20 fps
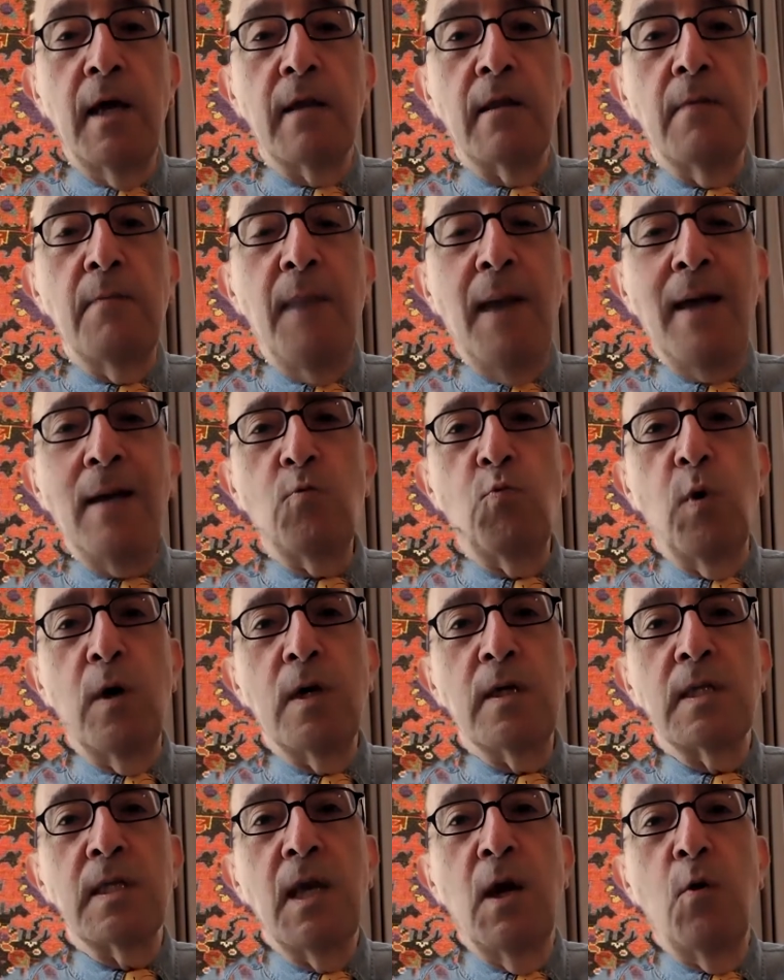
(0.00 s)
The man
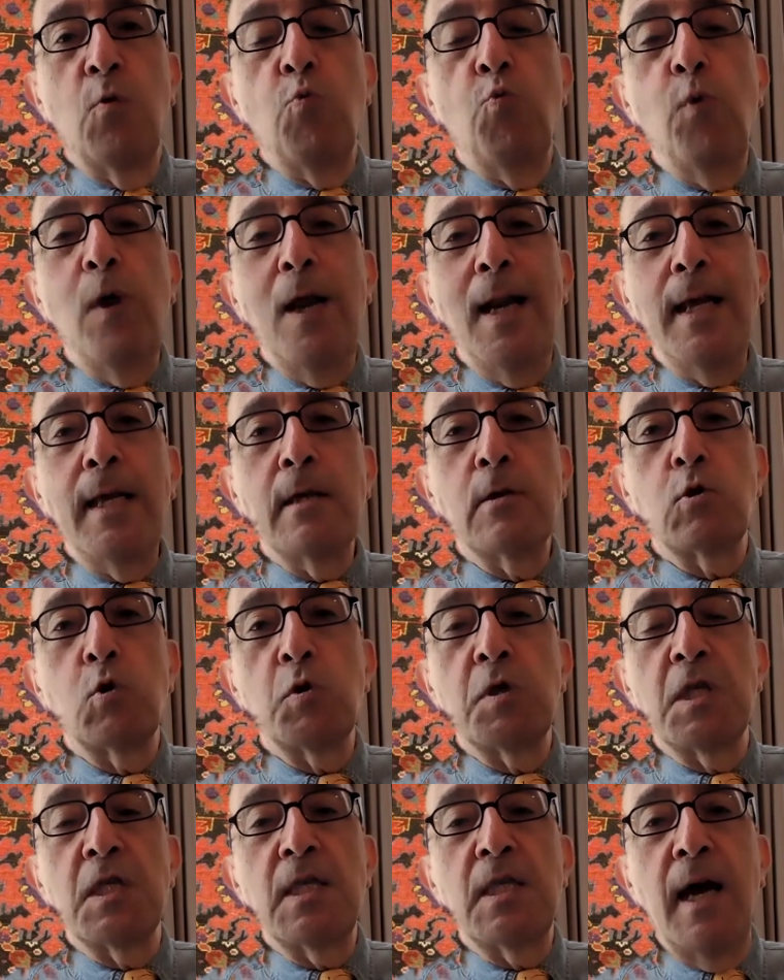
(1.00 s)
was willing to
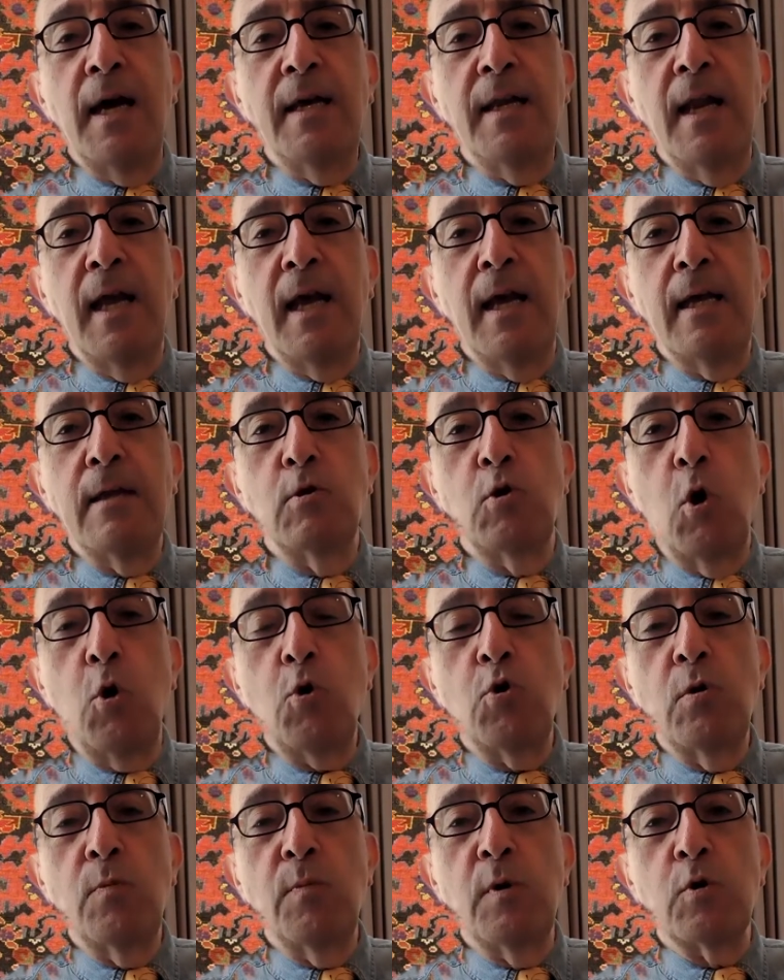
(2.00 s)
sign a
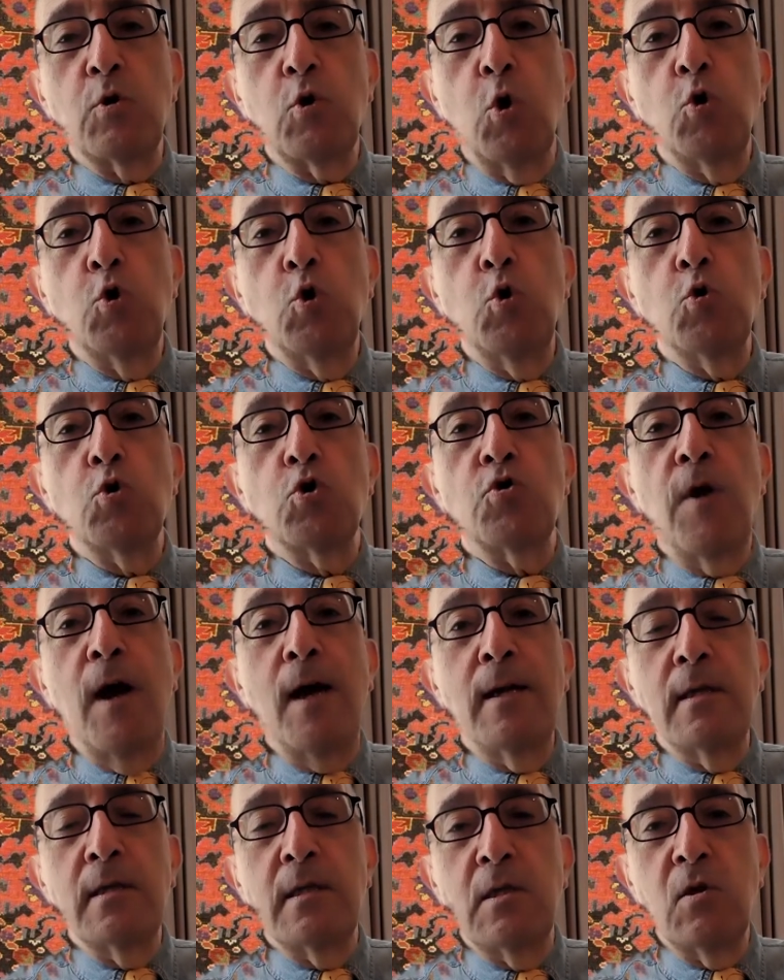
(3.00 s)
document on
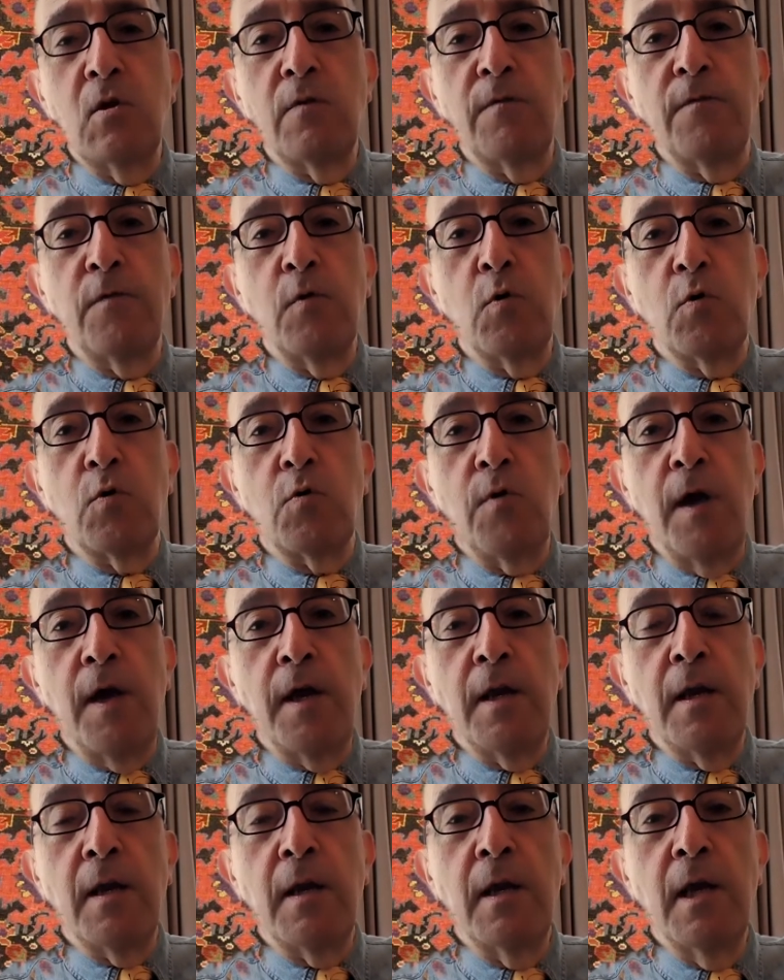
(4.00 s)
neutrality of
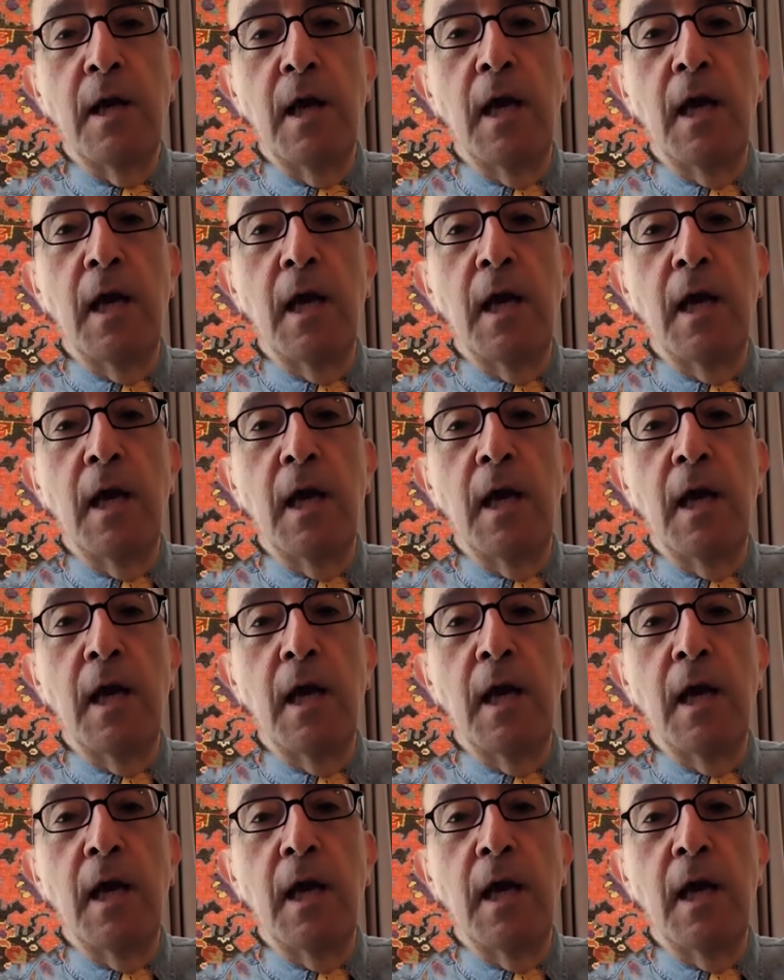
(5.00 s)
Ukraine.